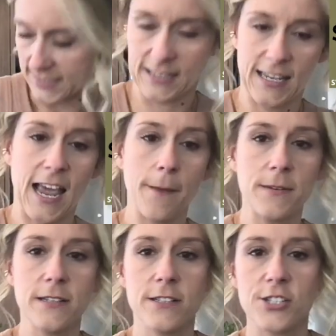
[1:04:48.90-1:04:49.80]
it
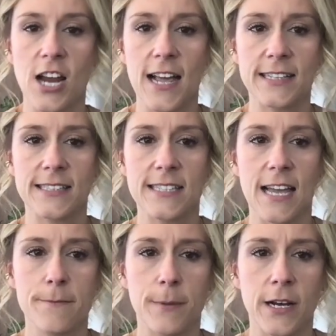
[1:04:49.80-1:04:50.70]
Captain Jack's
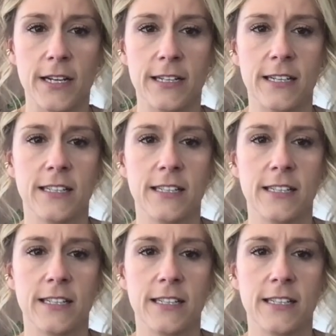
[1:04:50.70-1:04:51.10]
Dead Bug?